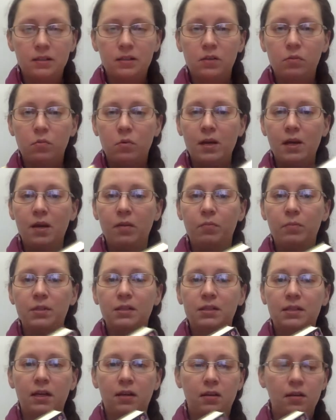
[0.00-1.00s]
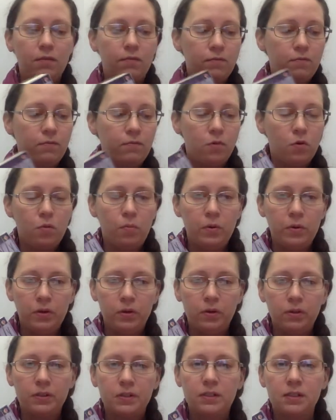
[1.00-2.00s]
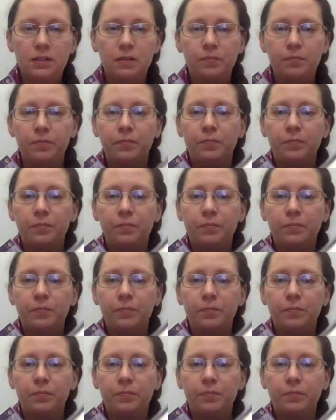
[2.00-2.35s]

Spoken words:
So we have been sent 4 books.